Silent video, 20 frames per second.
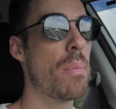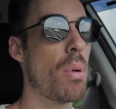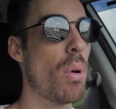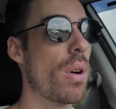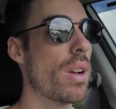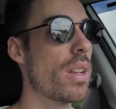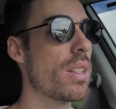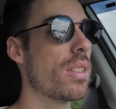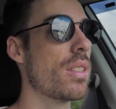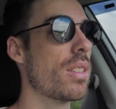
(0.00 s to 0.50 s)

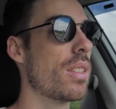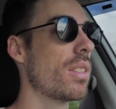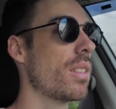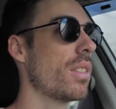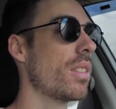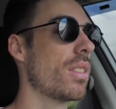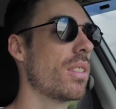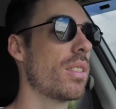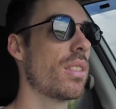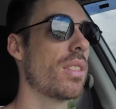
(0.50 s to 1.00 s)
boys,
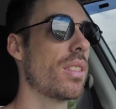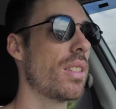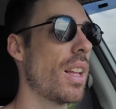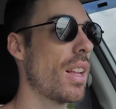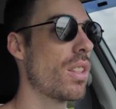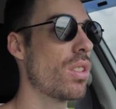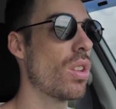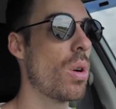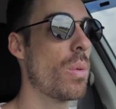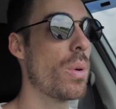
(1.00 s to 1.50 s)

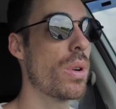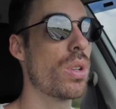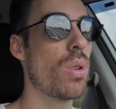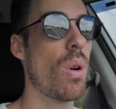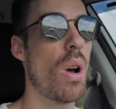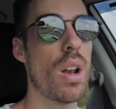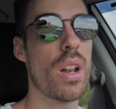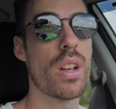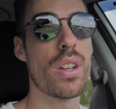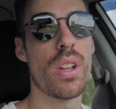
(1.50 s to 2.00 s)
that's all we're
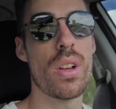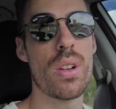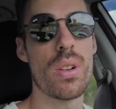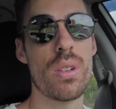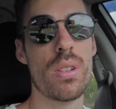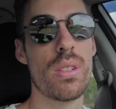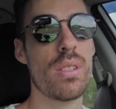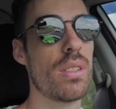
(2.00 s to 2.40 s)
trying to do.